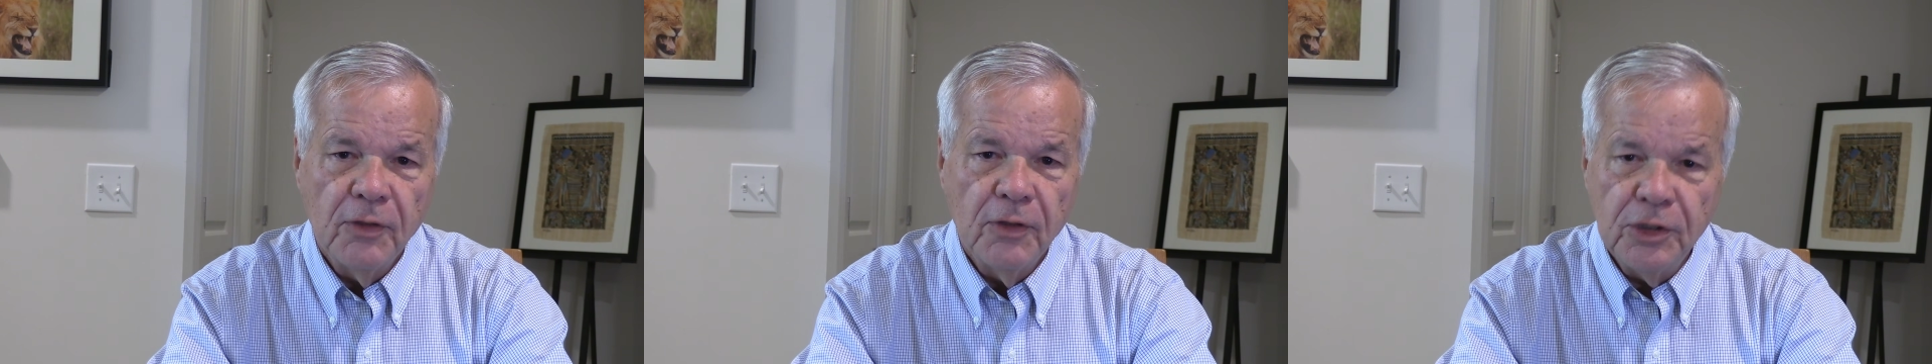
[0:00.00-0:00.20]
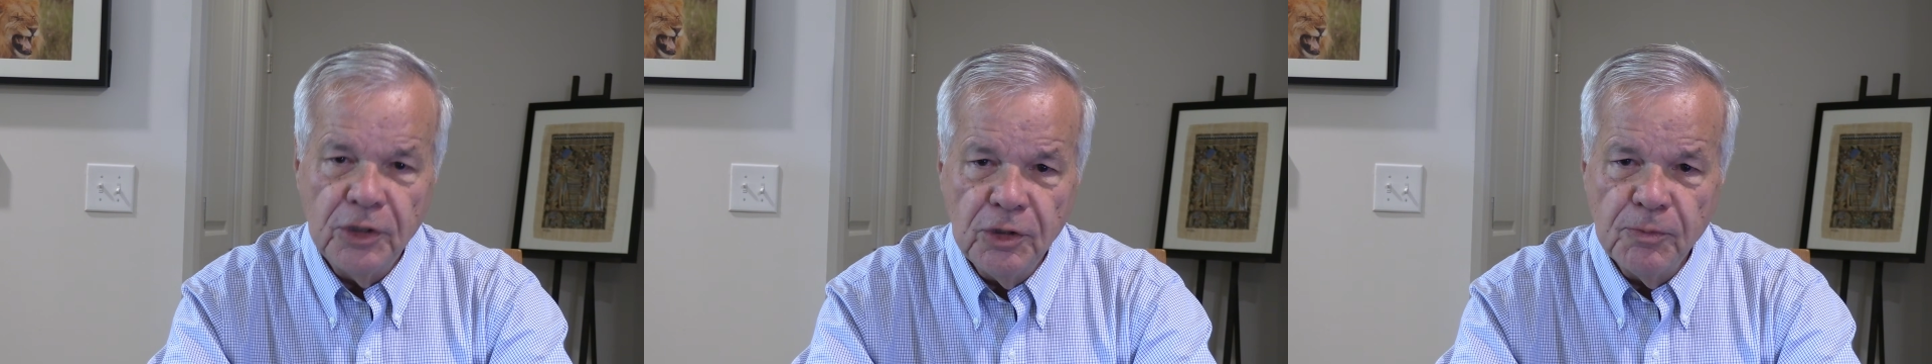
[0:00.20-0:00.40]

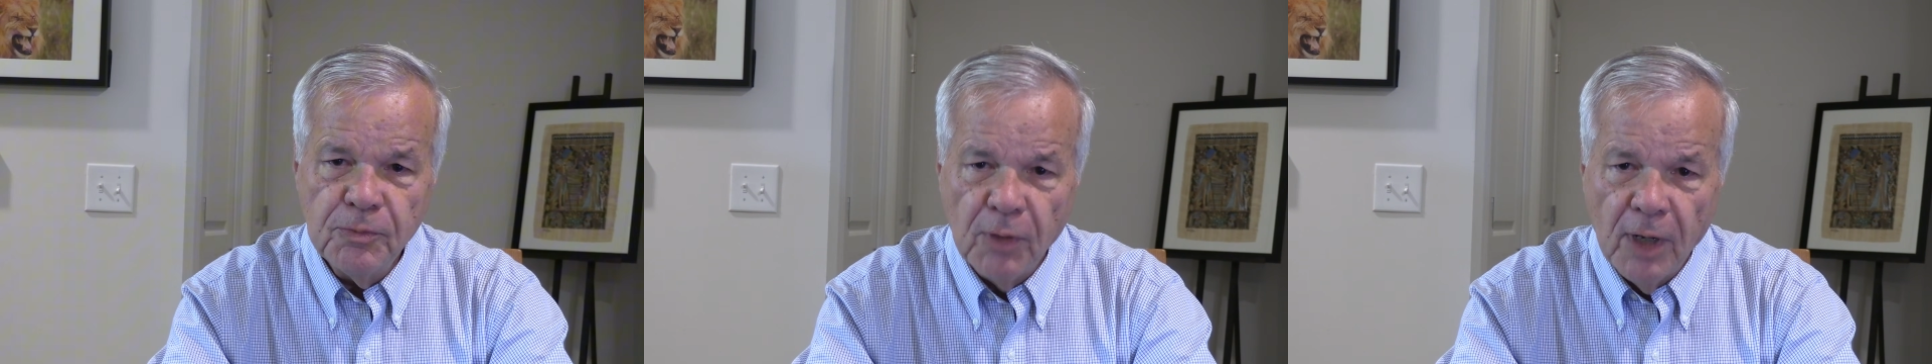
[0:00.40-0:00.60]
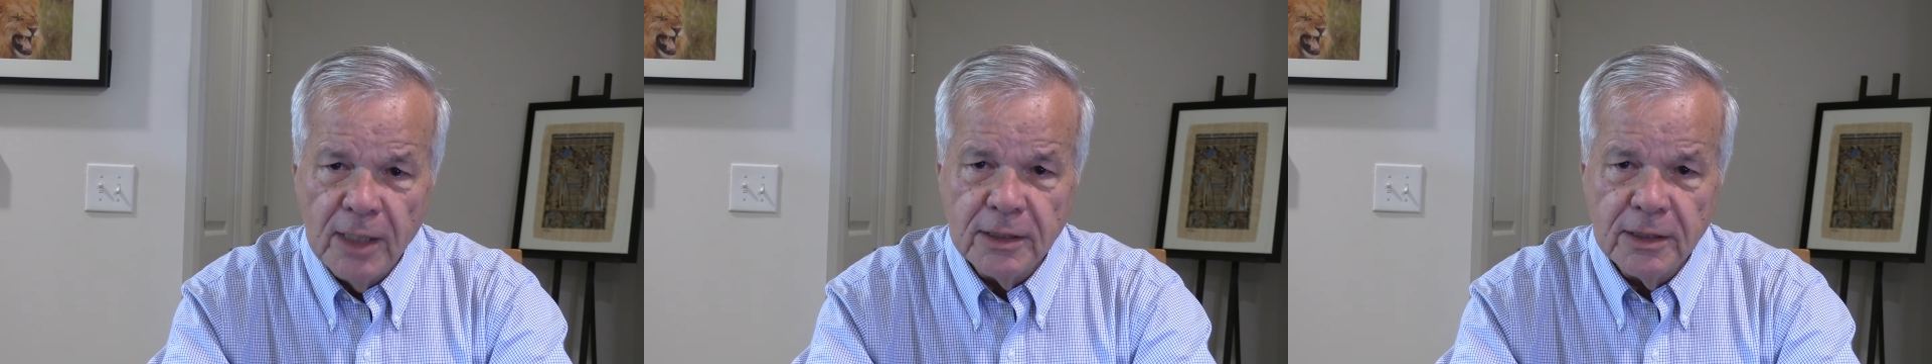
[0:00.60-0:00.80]
The Due
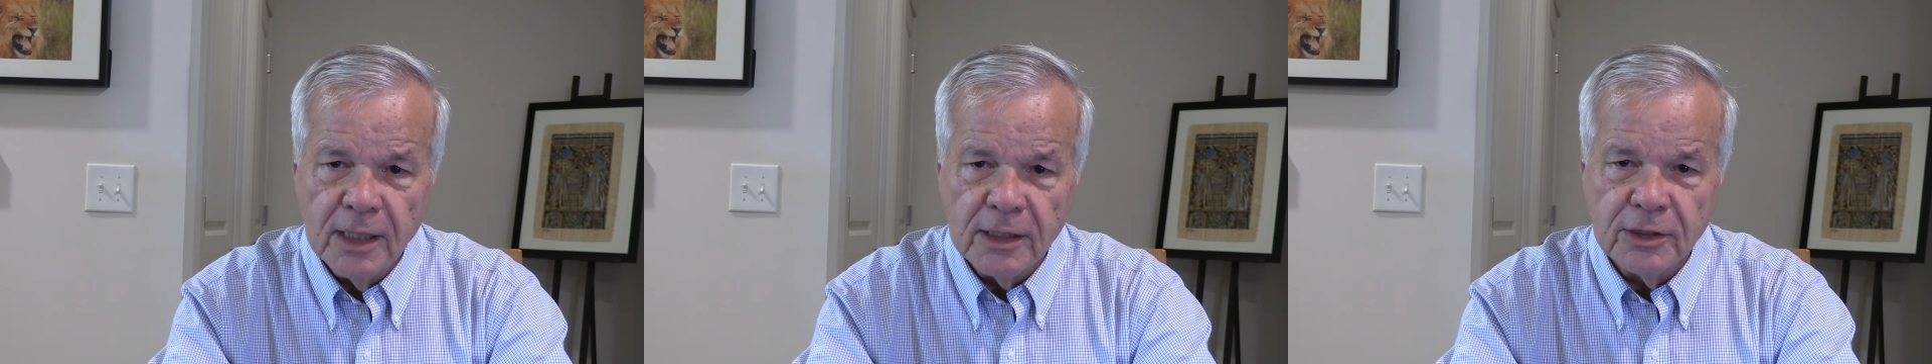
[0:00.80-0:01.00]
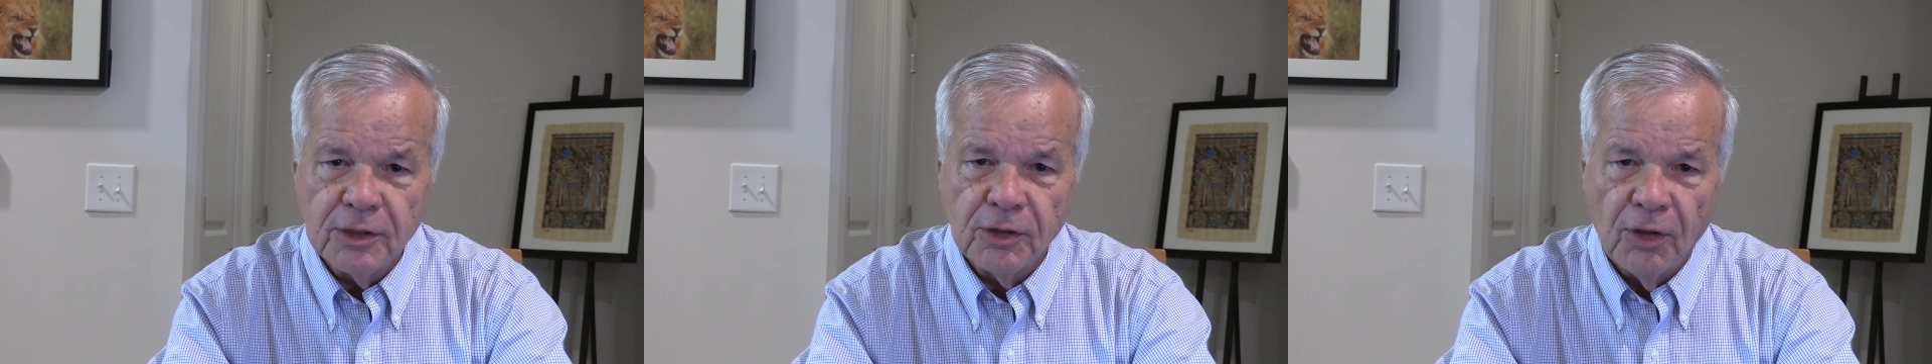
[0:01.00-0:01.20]

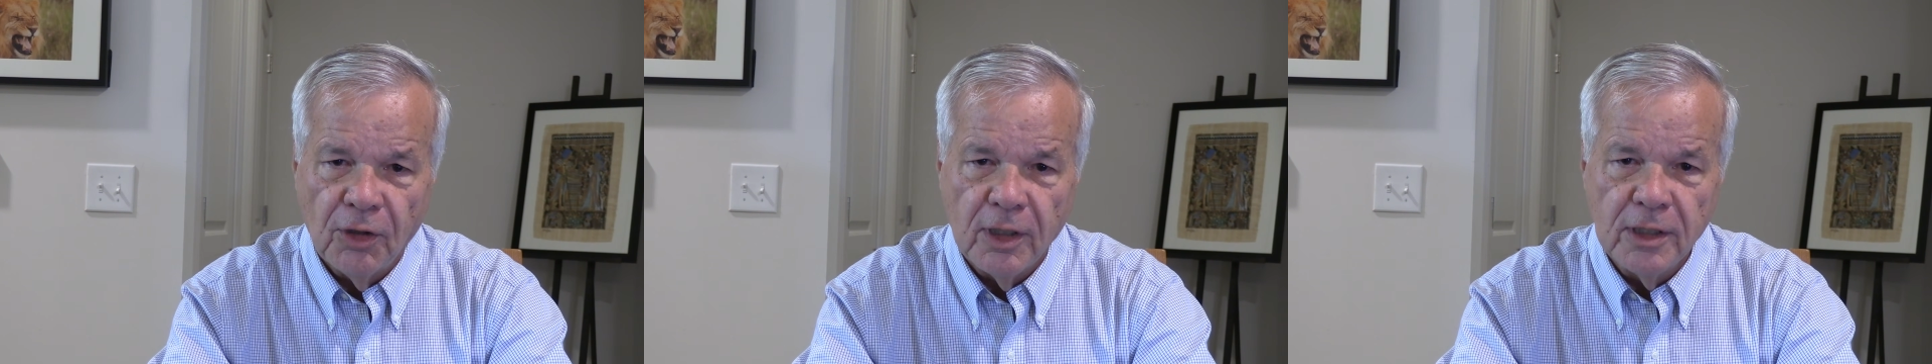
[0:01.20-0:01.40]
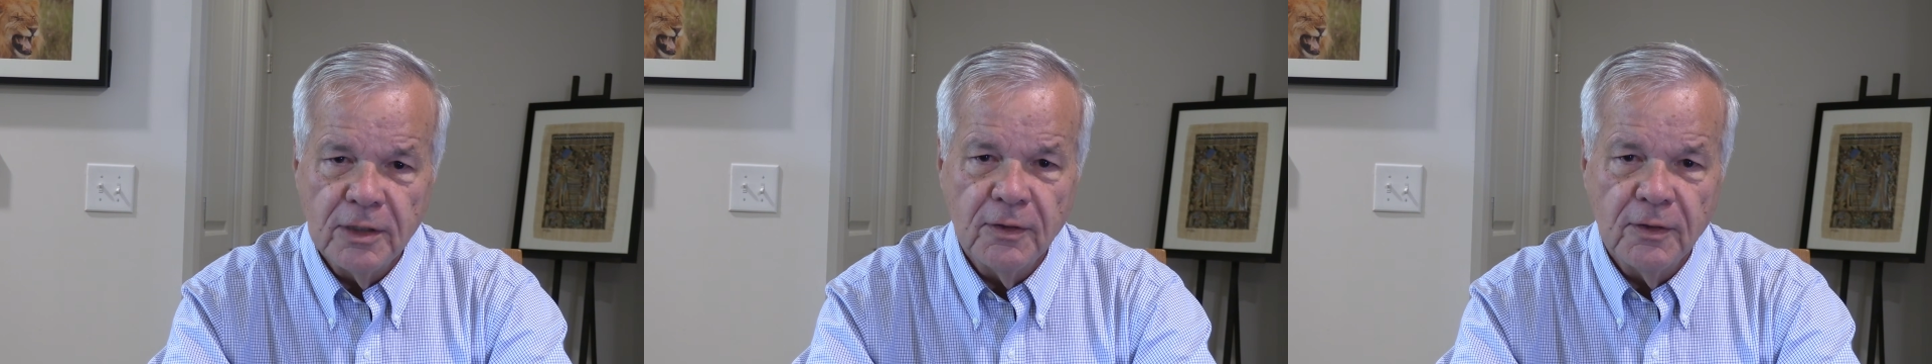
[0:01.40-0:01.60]
Process
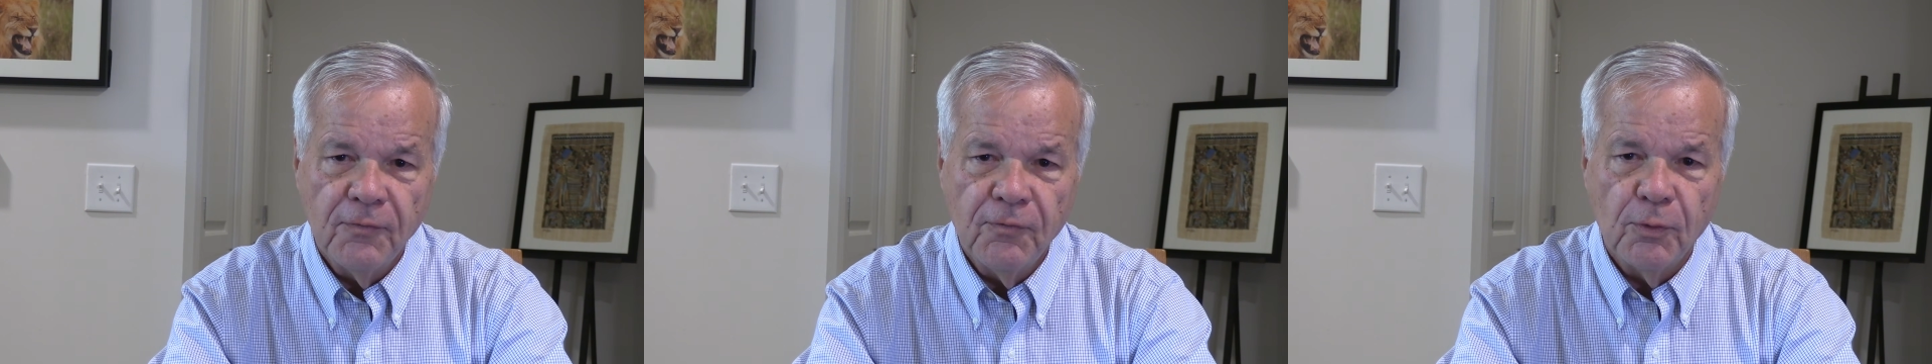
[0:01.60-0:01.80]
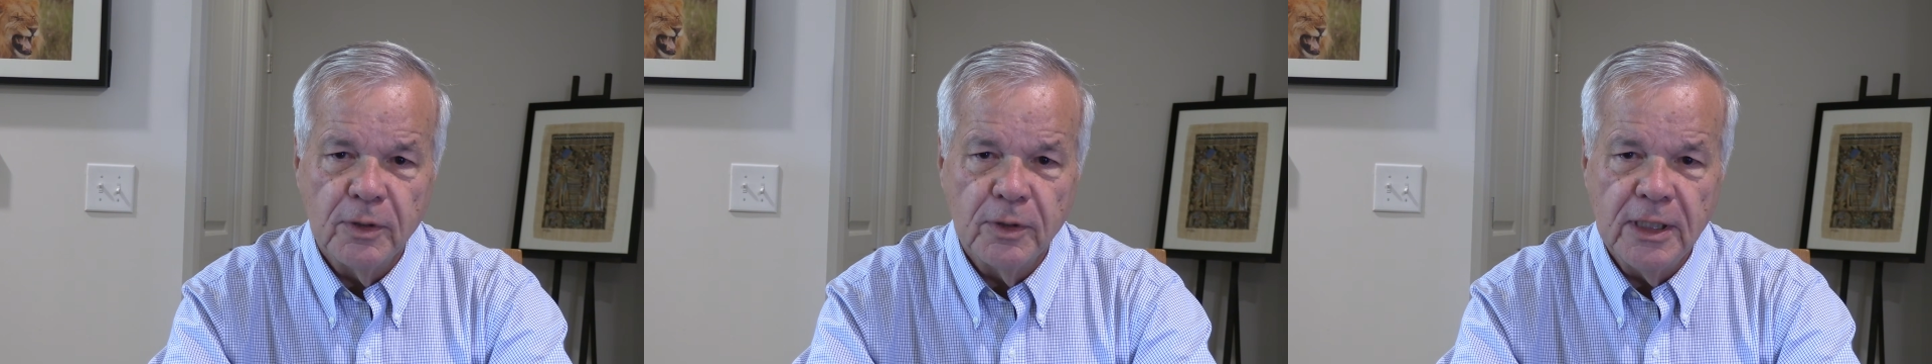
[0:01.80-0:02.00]
Clause of the
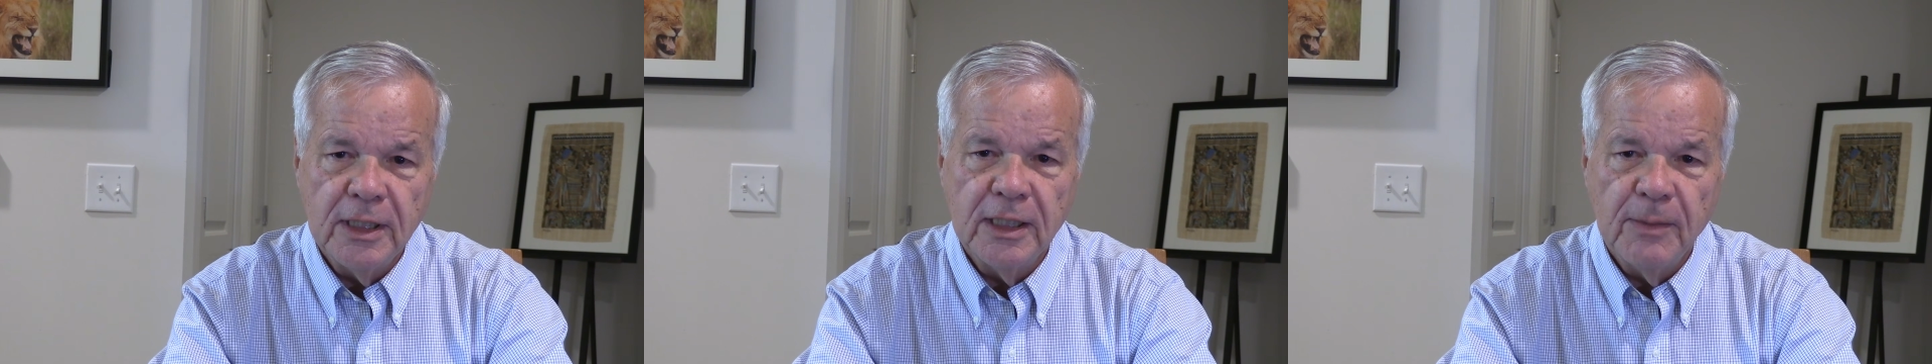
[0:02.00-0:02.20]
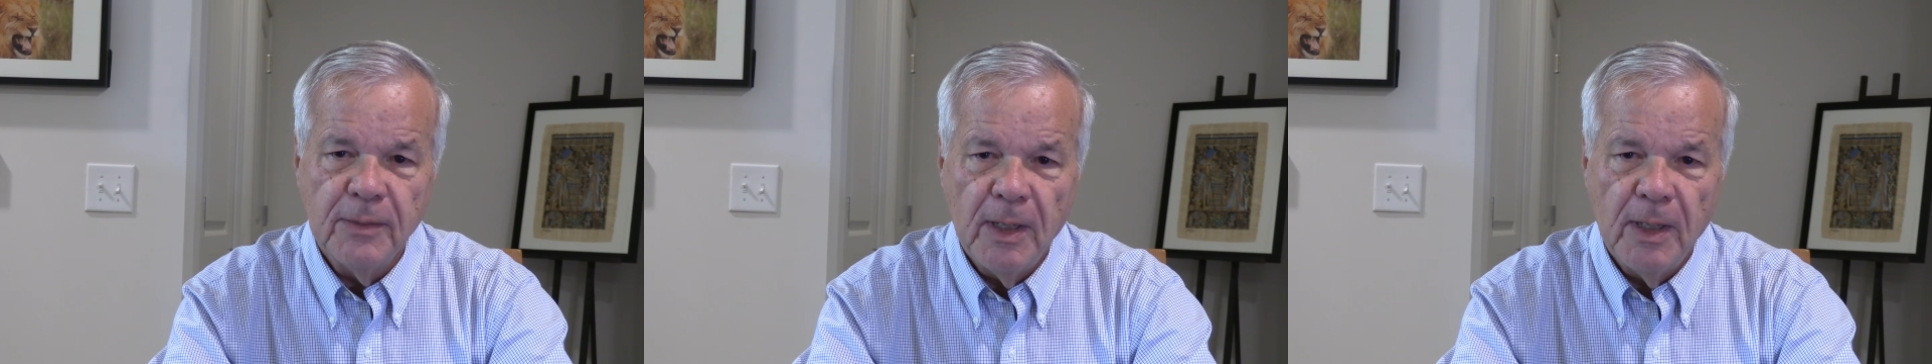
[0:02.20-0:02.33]
14th